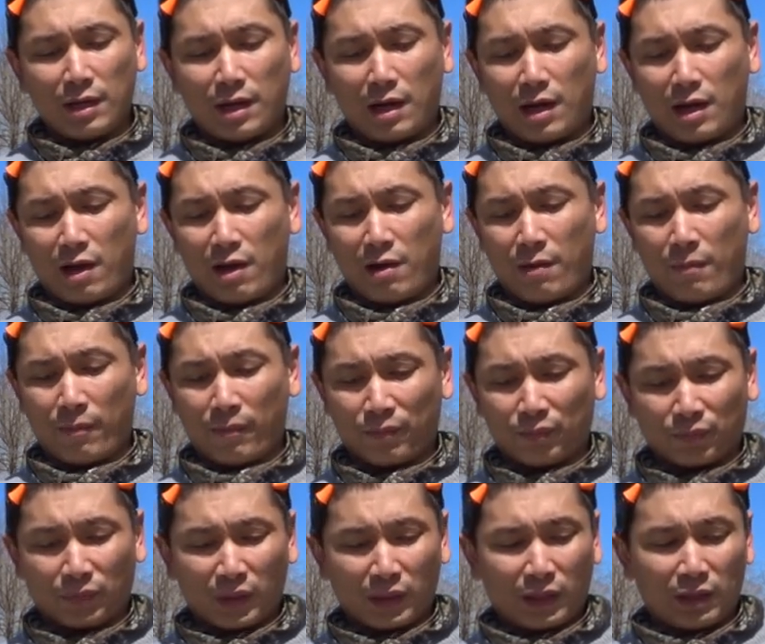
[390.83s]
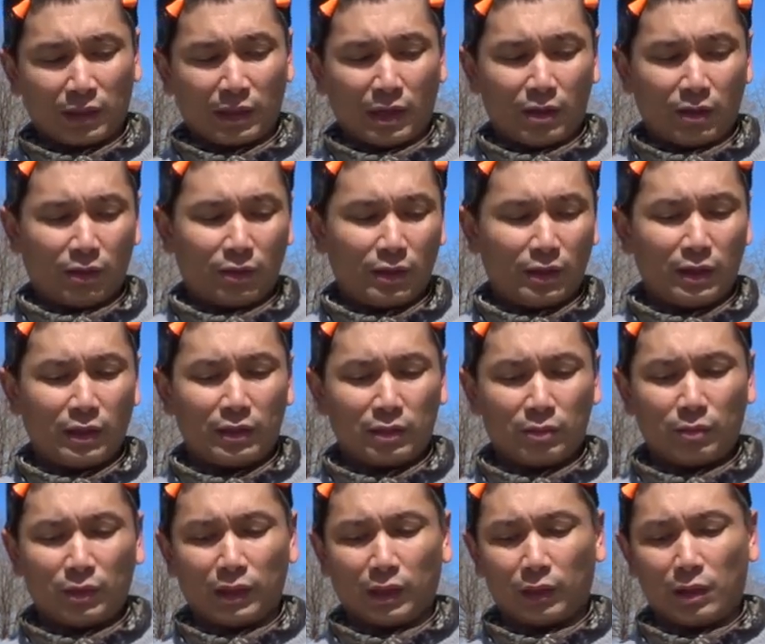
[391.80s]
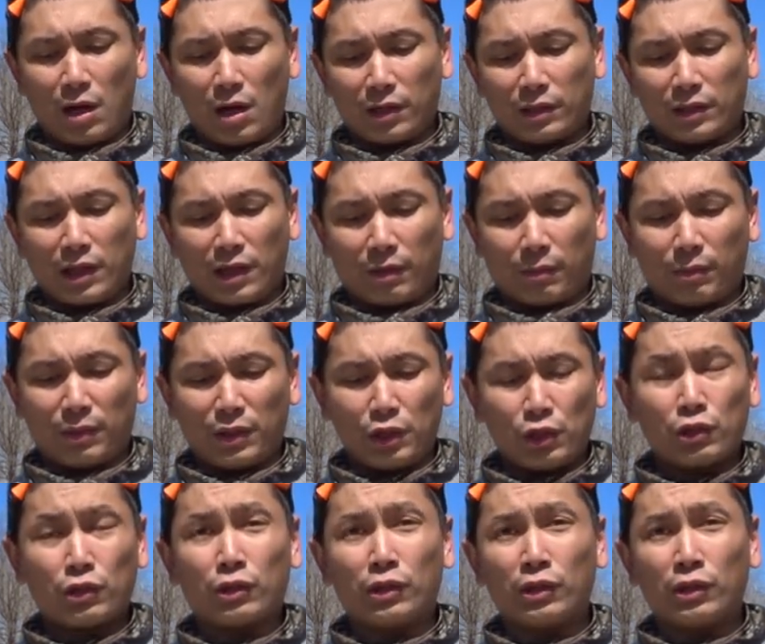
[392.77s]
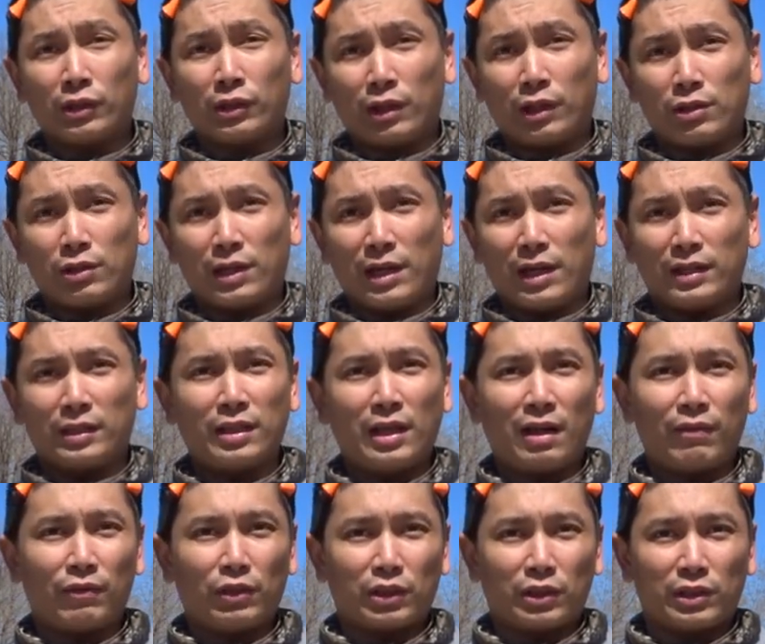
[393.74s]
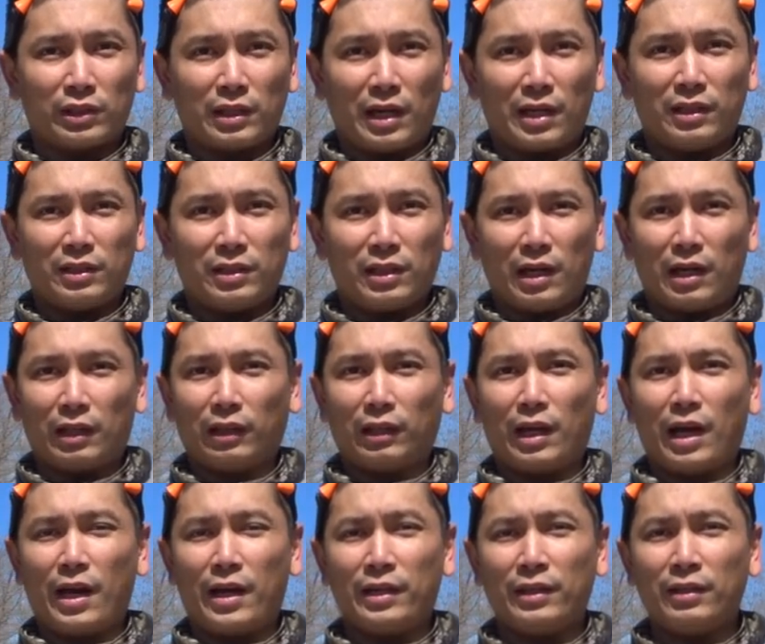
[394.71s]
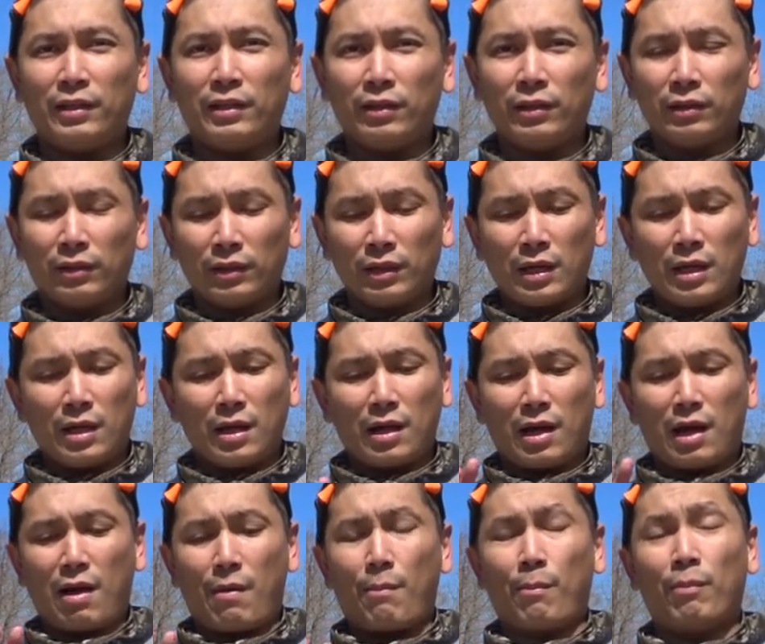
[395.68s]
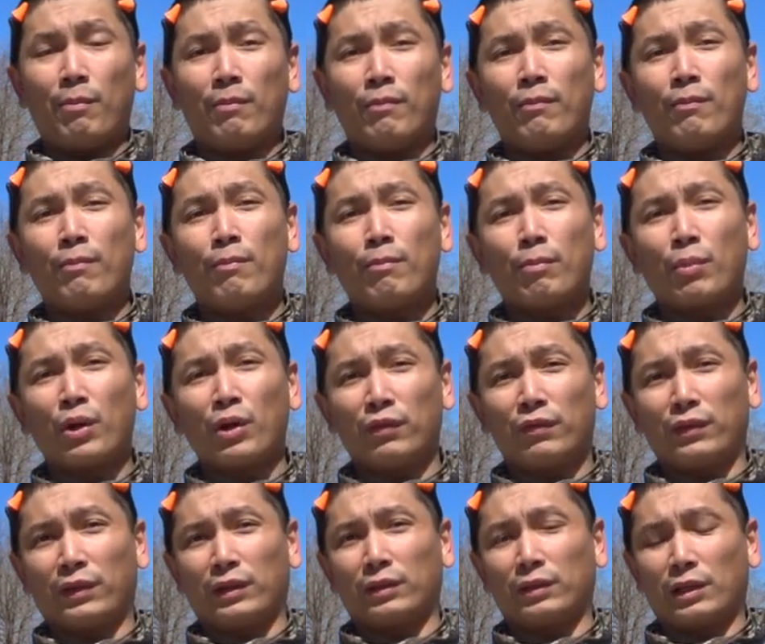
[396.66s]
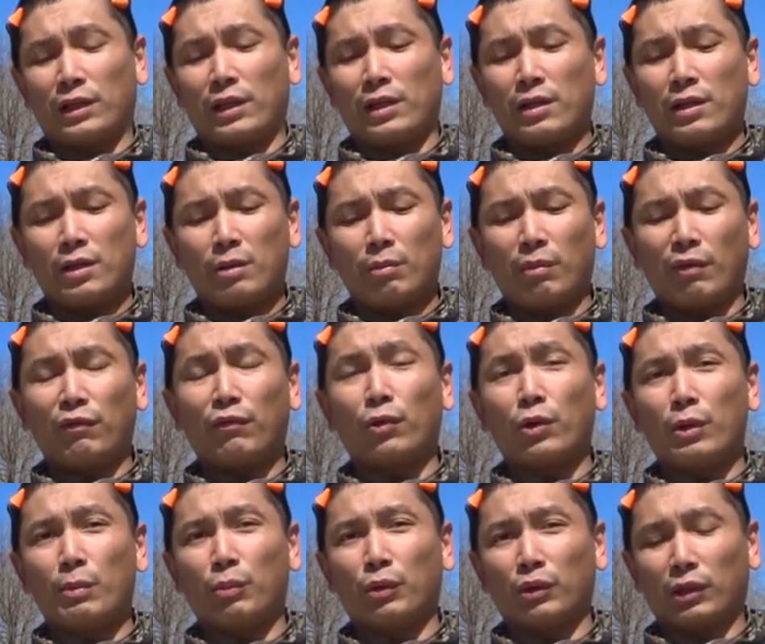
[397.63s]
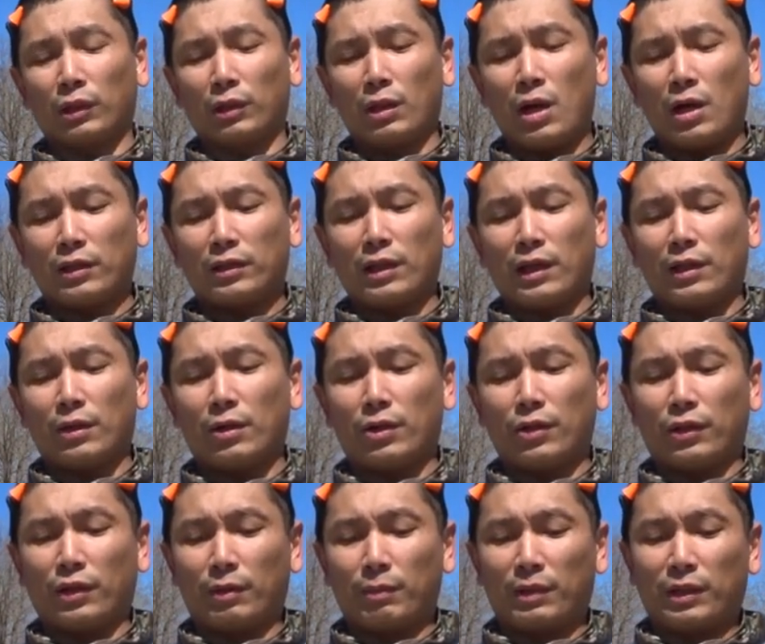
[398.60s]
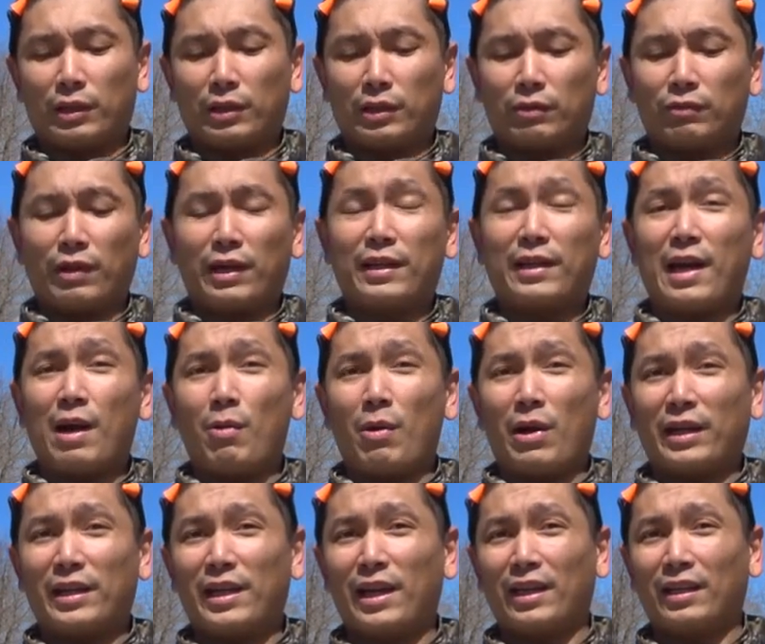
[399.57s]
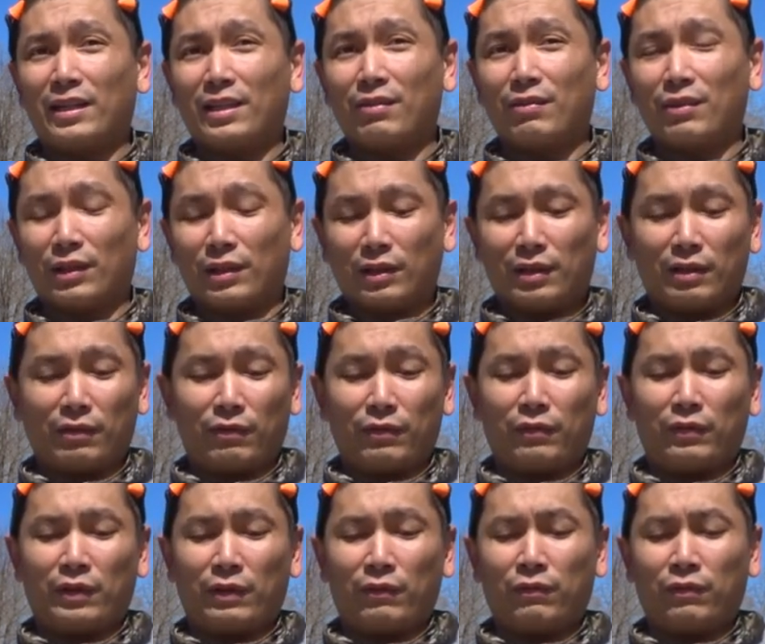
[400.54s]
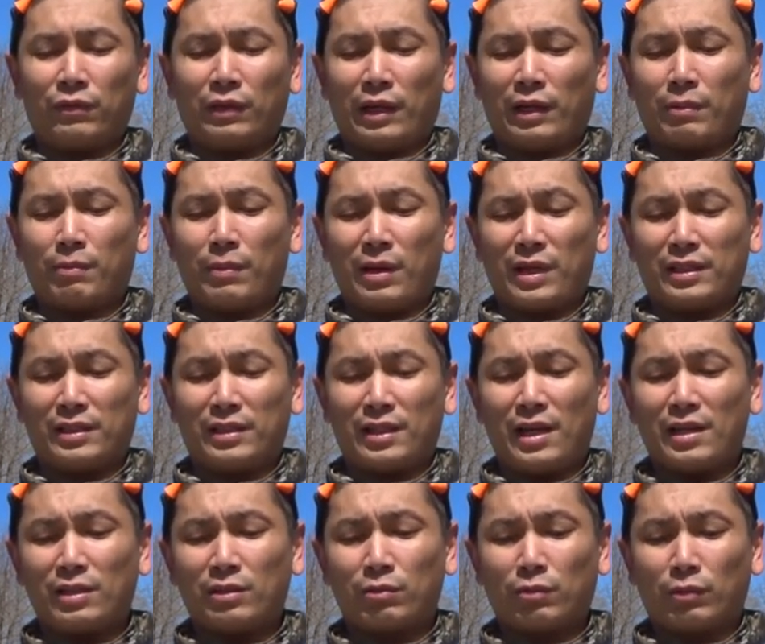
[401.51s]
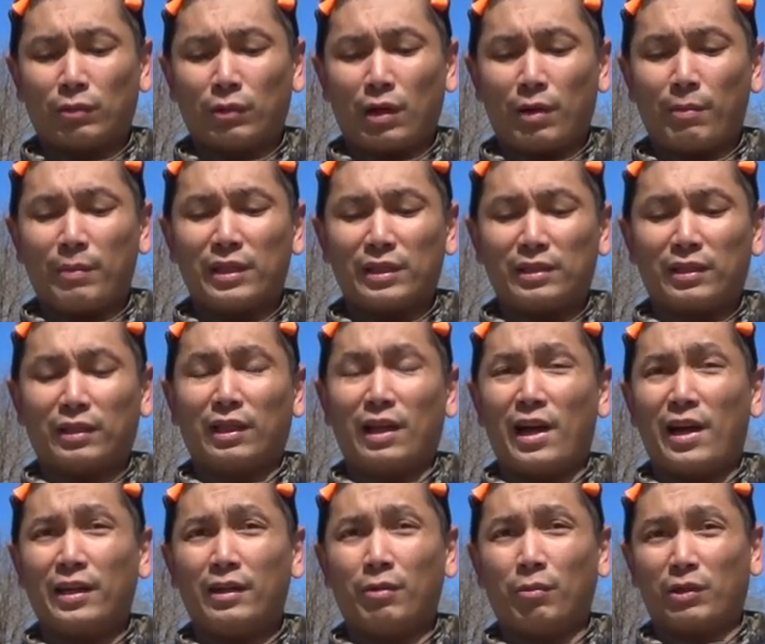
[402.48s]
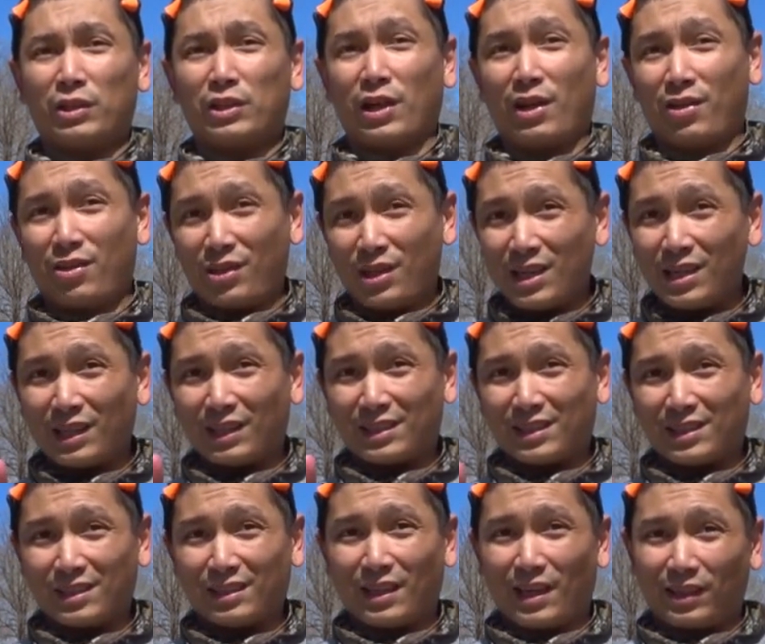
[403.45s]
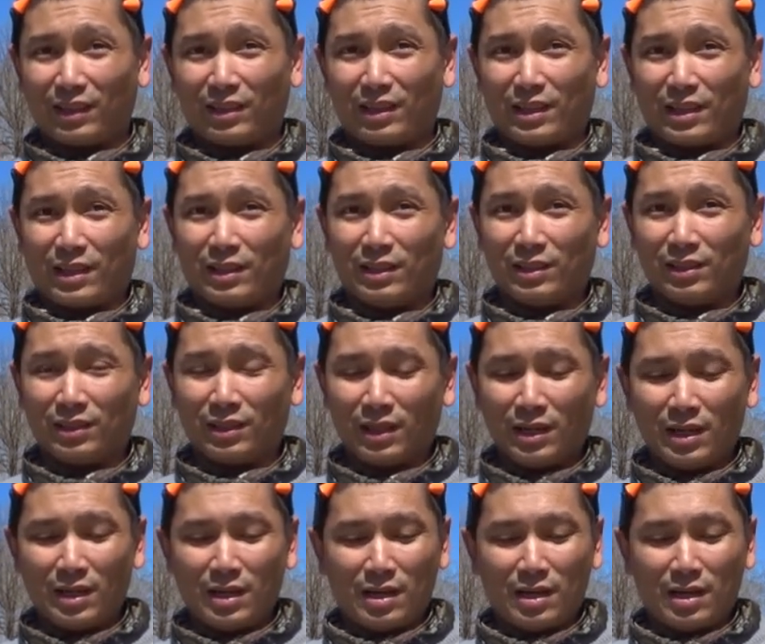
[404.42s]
Um, now the thing is with the Loctite, be sure that you guys have your sights aligned up perfectly before you put the Loctite on there because right now I can't even if if like my sights are misaligned, which I think it slightly is,